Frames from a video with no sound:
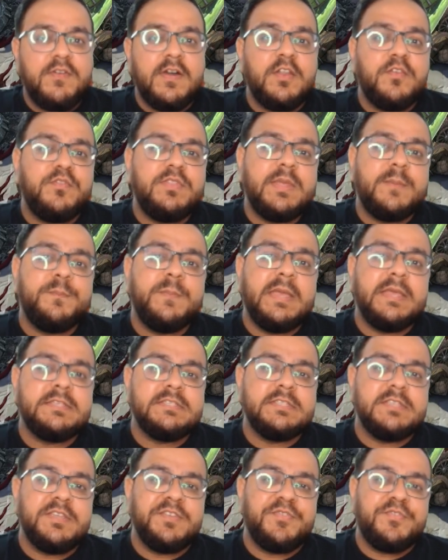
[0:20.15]
One of them
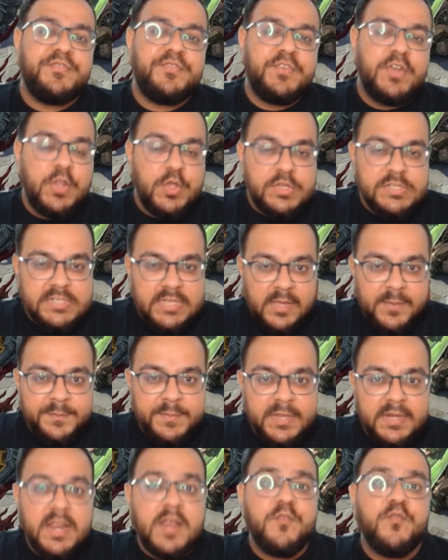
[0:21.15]
is a free
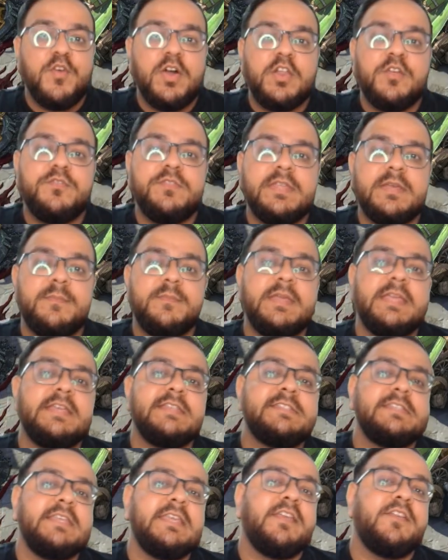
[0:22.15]
champion and one of them
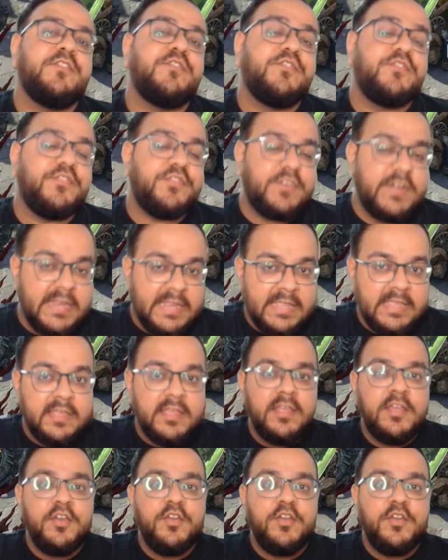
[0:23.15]
is a free